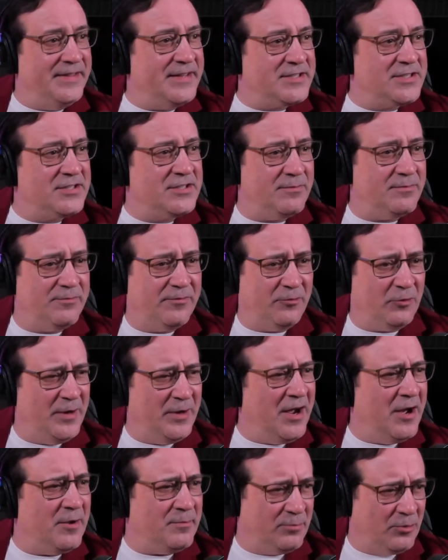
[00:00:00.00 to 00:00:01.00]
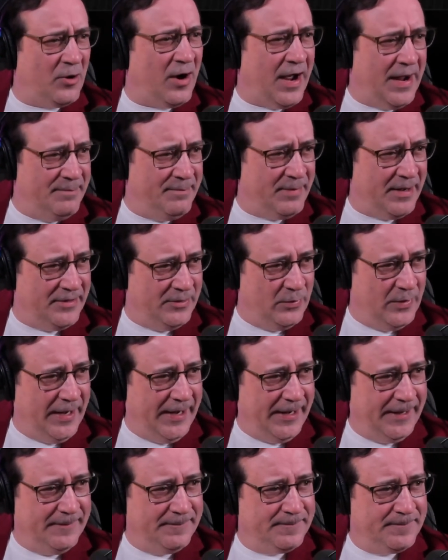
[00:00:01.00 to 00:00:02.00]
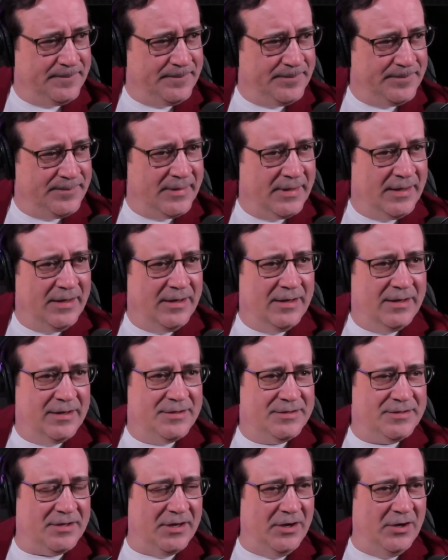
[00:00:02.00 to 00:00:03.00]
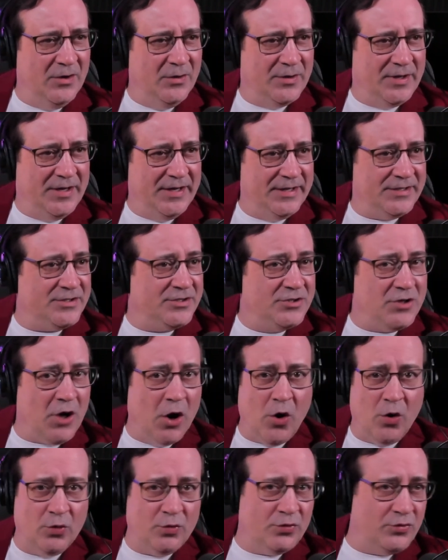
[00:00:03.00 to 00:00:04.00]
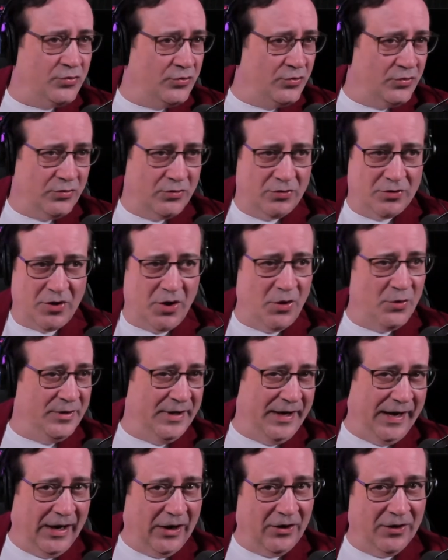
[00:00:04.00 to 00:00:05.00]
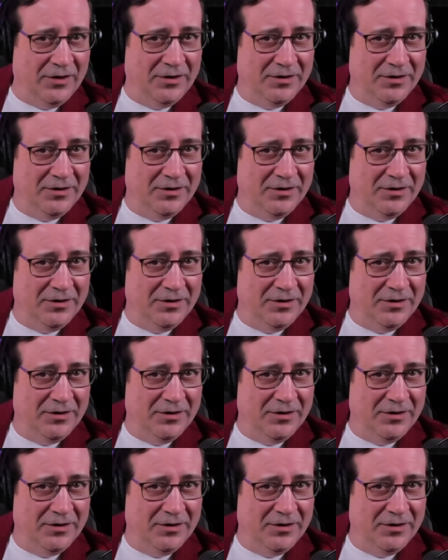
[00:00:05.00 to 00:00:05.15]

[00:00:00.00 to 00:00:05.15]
this is free on Prime, by the way. Uh huh. So, kids, don't go there